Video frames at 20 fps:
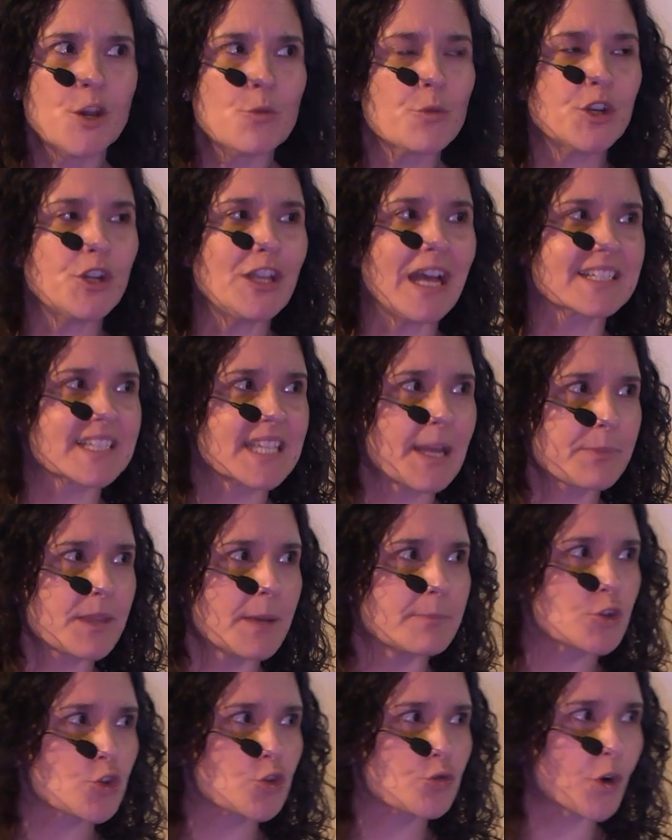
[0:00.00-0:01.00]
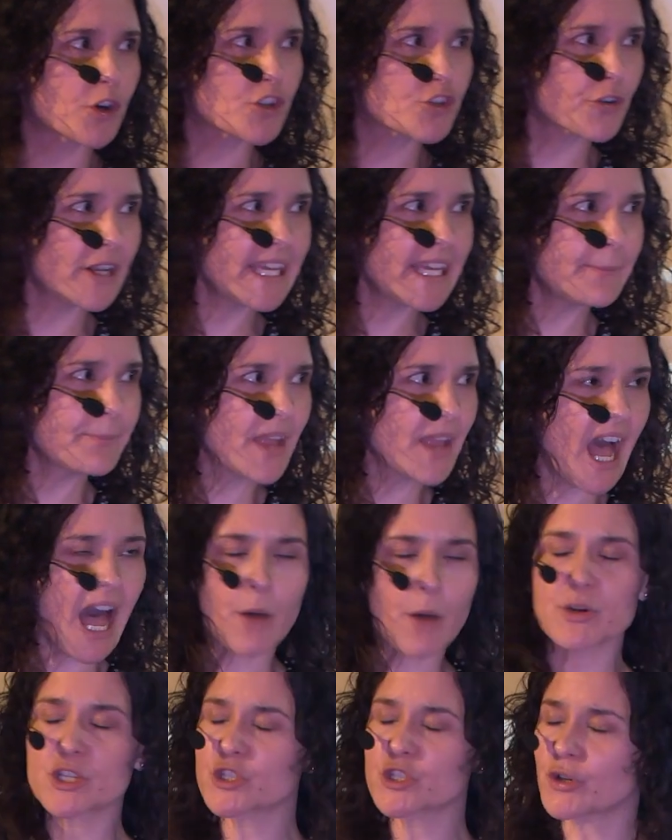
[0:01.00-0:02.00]
We don't accept them structurally,
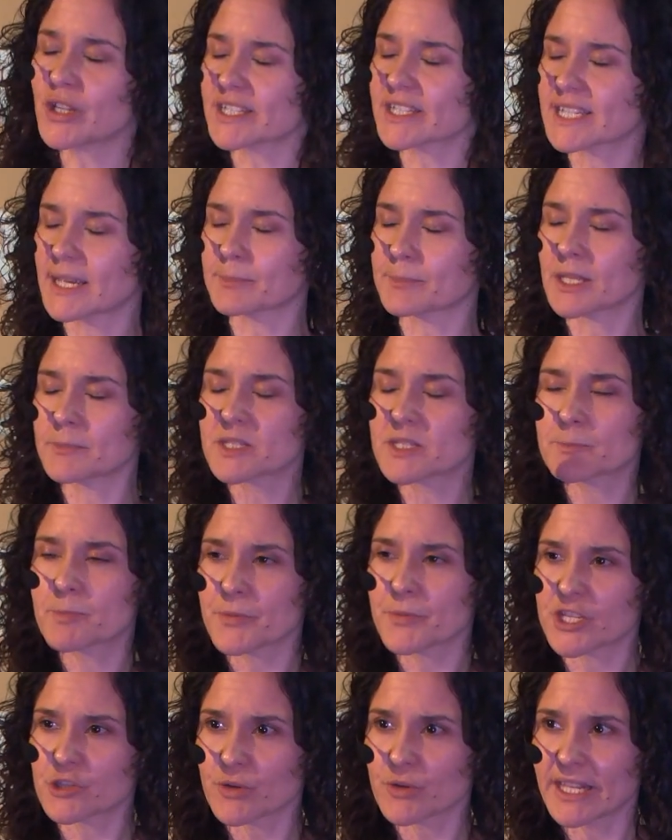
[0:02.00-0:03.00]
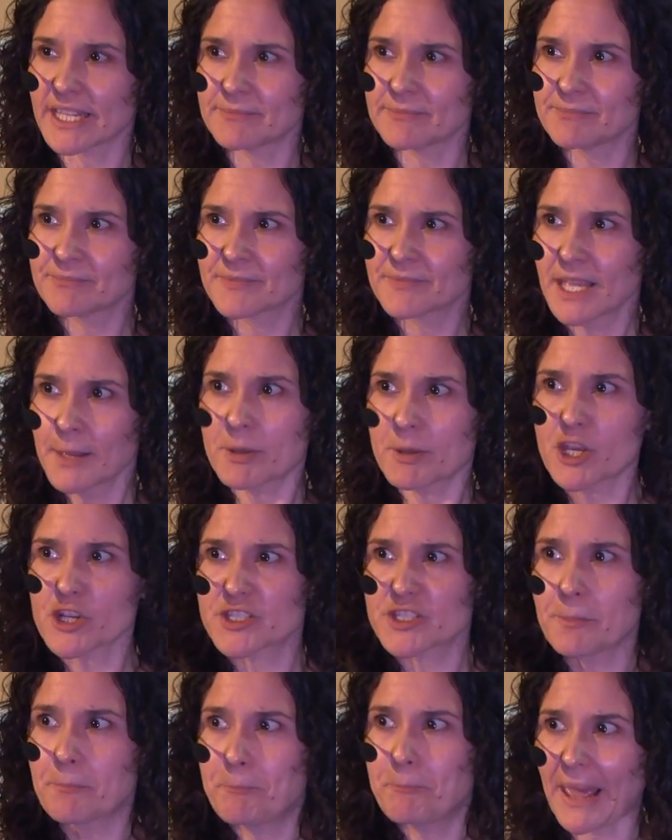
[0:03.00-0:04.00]
and we don't accept them spiritually. Because
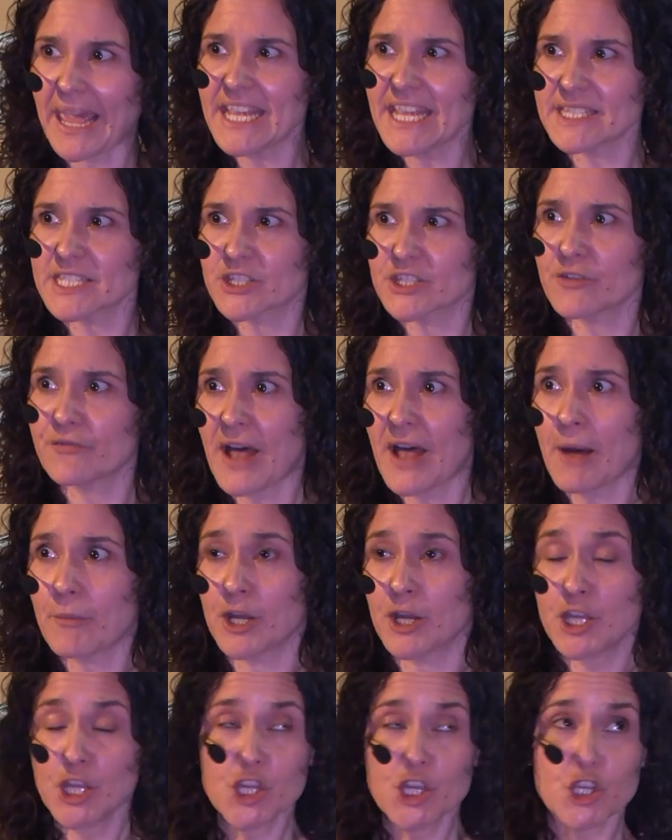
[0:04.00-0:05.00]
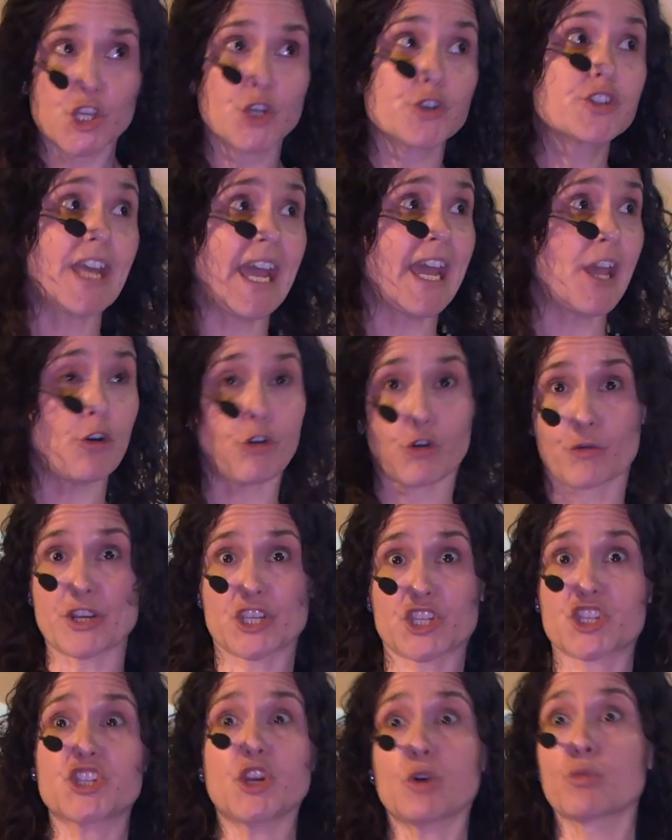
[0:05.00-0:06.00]
the basis of our
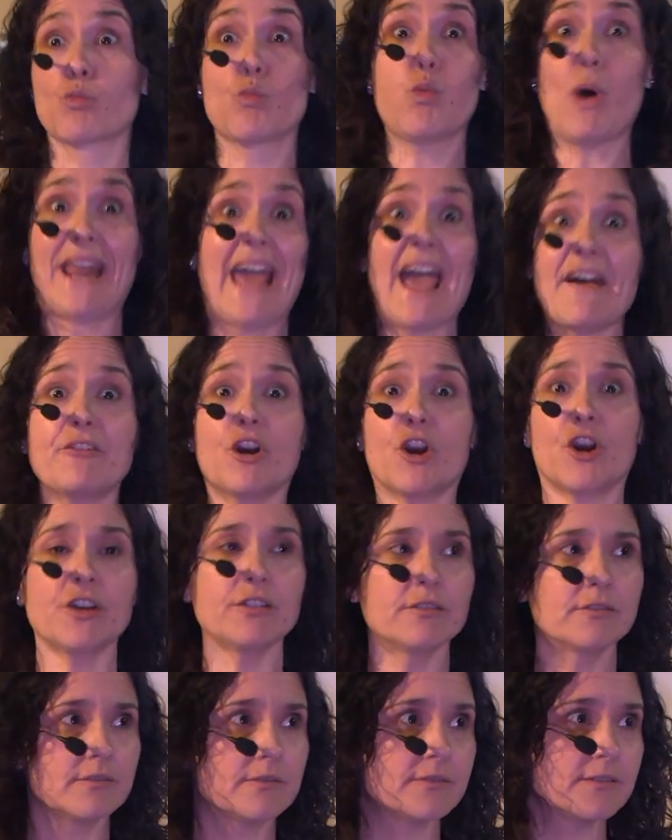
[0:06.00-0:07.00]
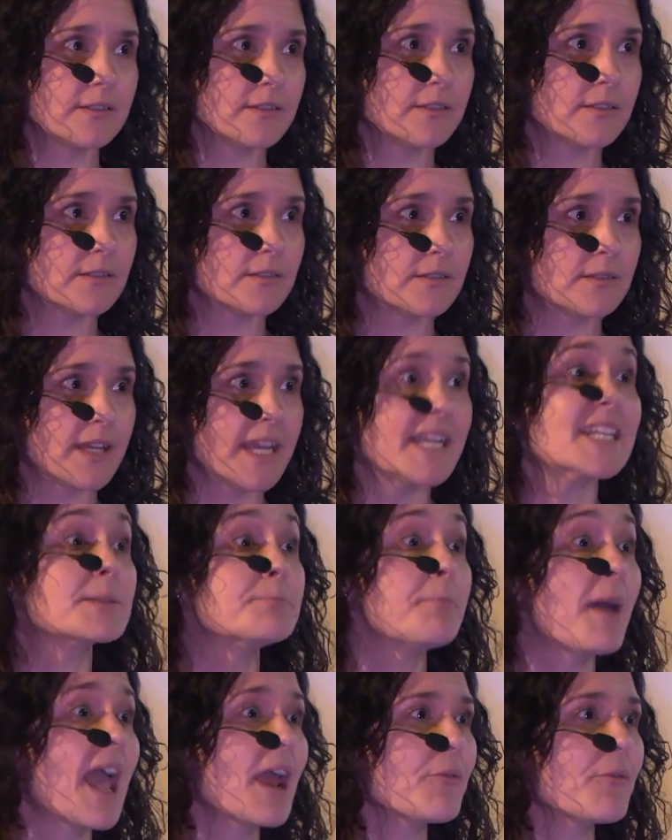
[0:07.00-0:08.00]
Judeo-Christian whatever is
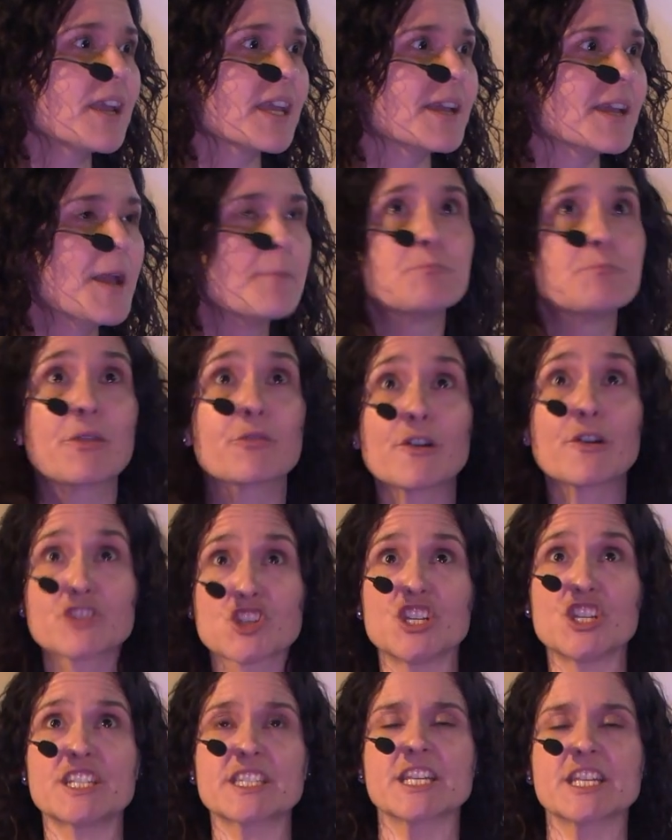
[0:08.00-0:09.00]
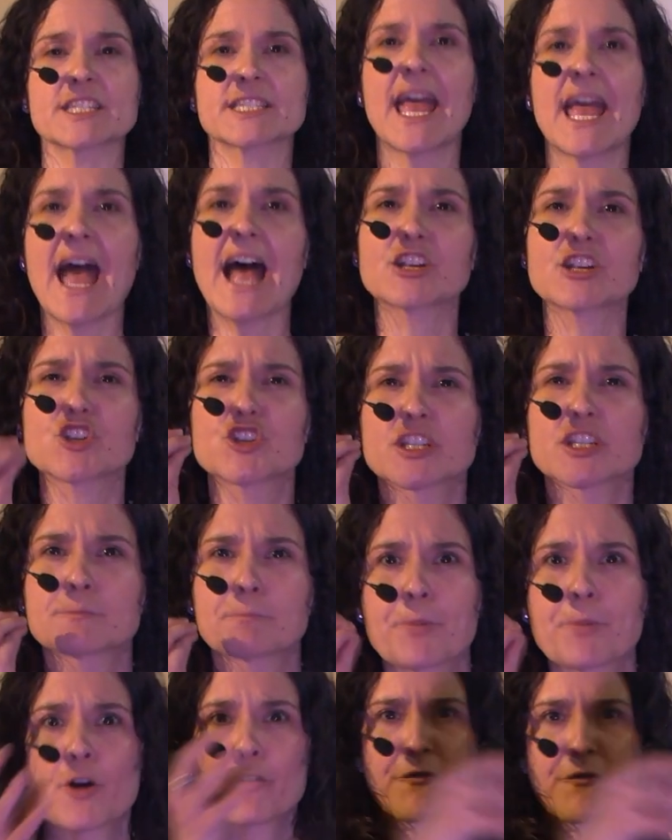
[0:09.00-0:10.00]
Mary, mother of Jesus, and she's
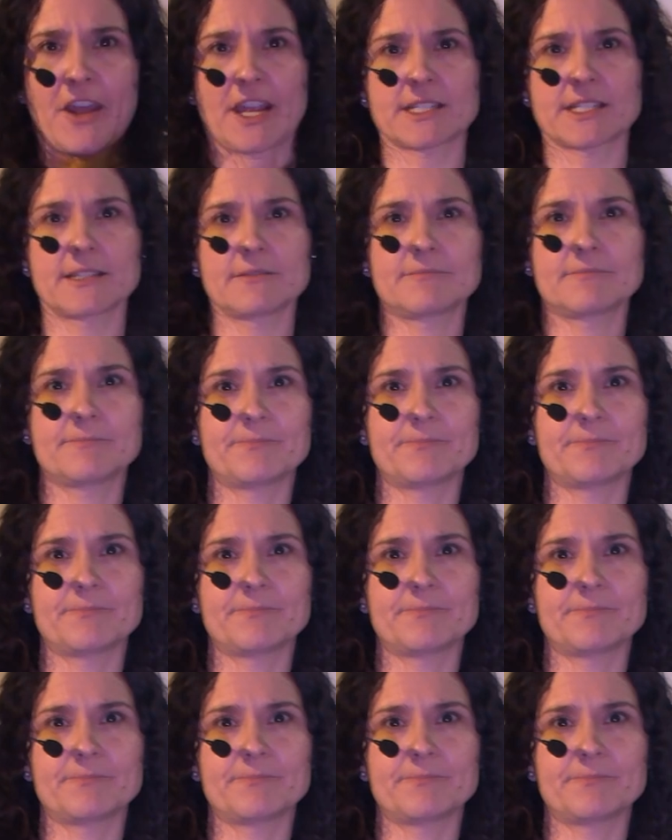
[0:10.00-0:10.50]
perfect.